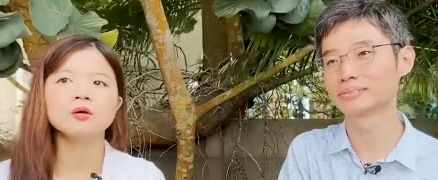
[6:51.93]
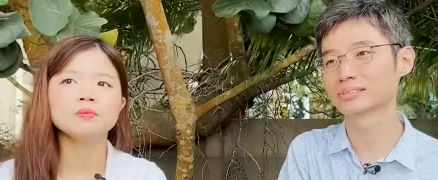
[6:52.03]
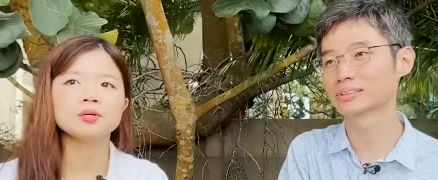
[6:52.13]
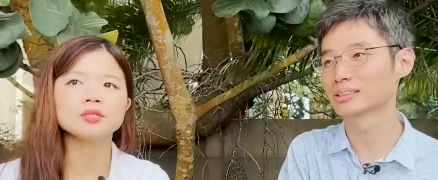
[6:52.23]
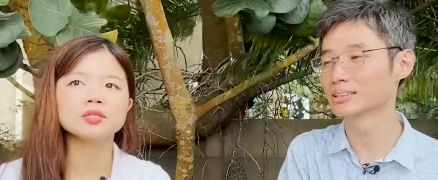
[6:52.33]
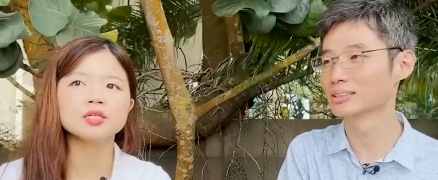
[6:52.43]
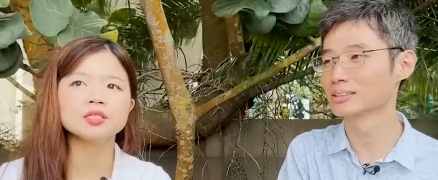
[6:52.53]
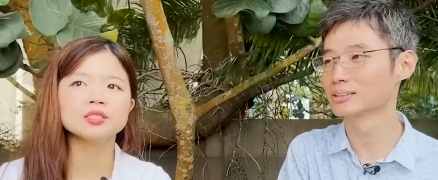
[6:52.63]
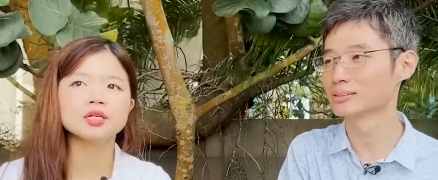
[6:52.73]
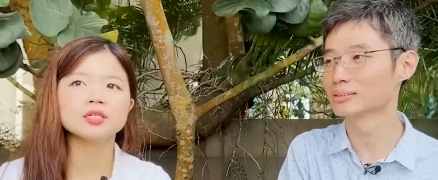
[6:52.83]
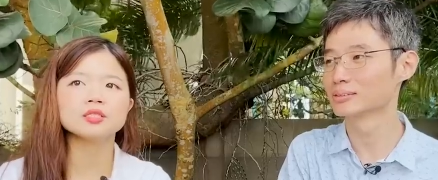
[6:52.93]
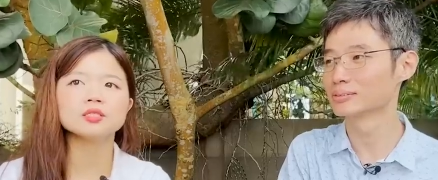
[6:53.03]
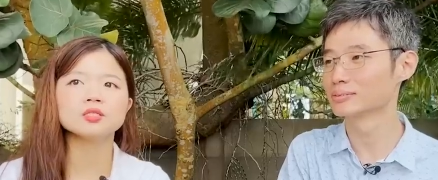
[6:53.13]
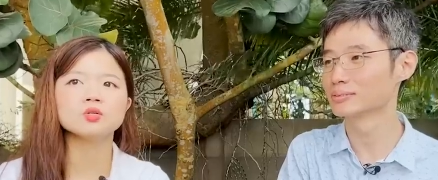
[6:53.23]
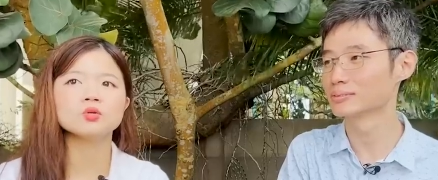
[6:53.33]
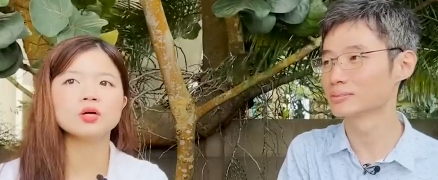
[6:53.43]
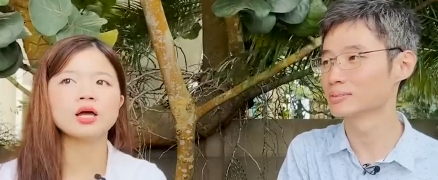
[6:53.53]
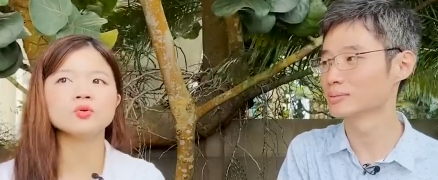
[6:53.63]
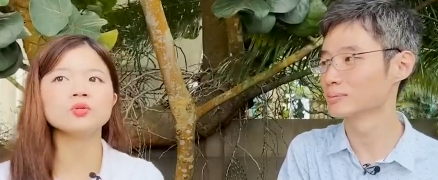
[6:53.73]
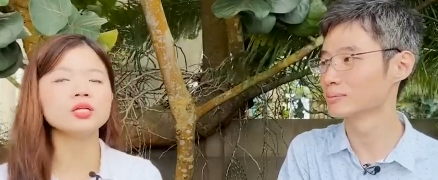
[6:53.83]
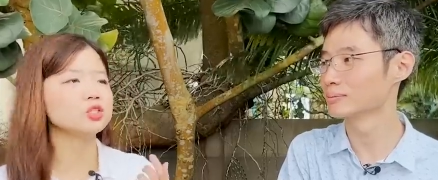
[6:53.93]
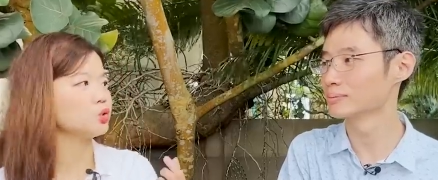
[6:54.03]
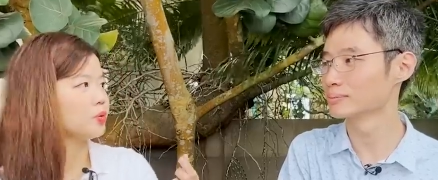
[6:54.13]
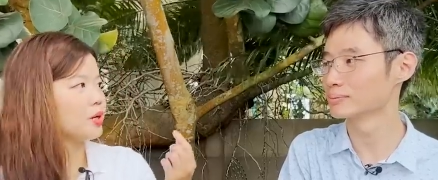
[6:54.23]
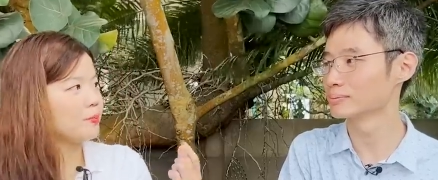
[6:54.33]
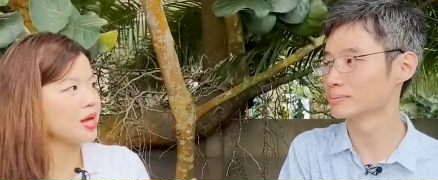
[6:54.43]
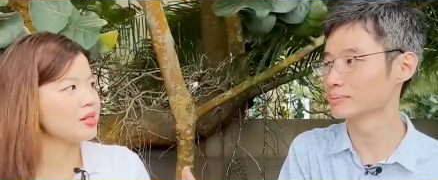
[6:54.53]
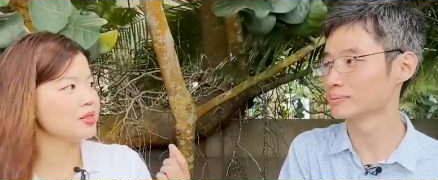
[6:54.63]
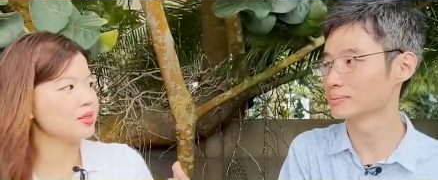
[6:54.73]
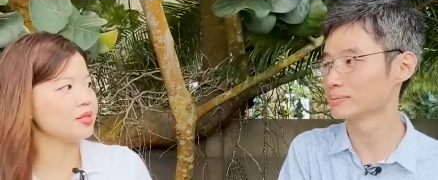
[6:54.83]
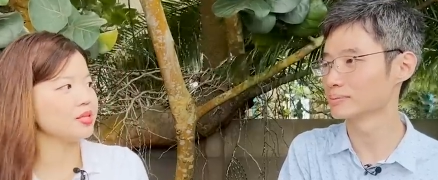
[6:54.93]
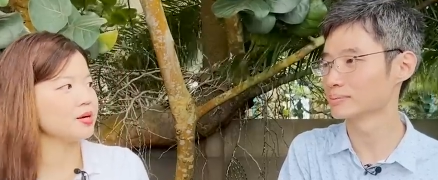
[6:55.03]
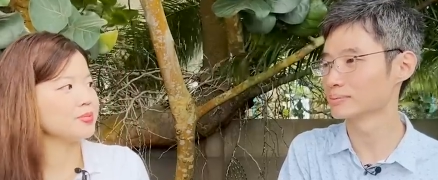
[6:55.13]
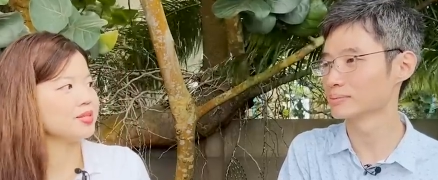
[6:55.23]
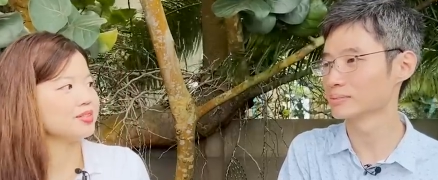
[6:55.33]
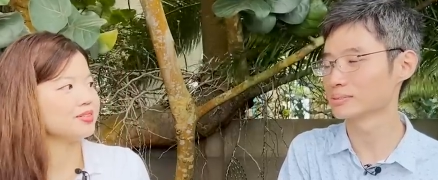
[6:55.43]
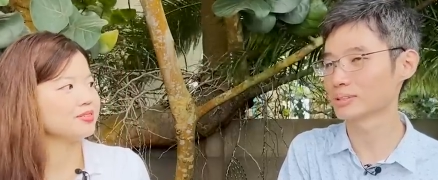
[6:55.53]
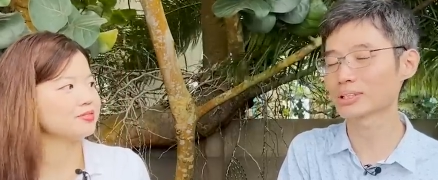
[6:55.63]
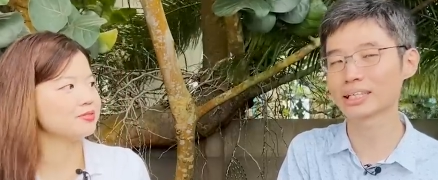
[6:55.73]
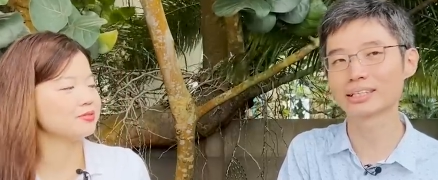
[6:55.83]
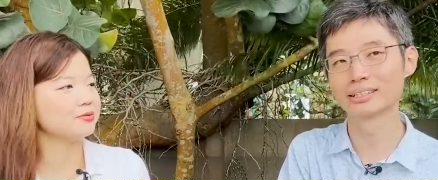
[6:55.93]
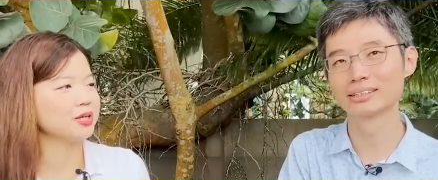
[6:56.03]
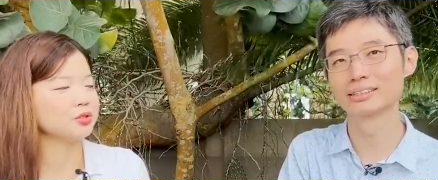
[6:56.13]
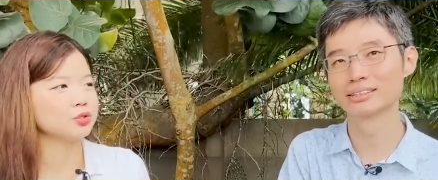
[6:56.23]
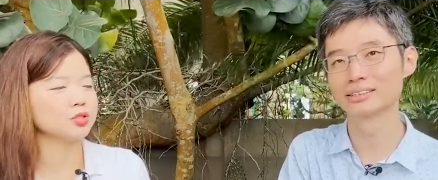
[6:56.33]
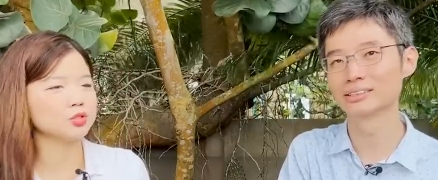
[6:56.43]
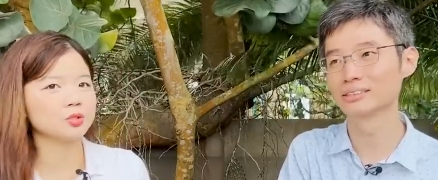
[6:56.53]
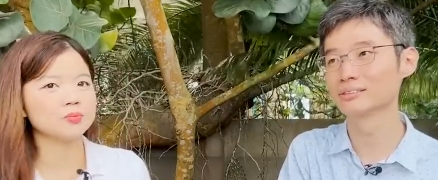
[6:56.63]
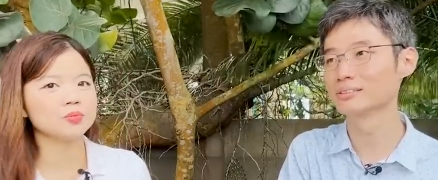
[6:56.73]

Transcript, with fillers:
Speaker 1: But the thing is that, you know, I don't think it should be the main determinant okay. when you choose a job.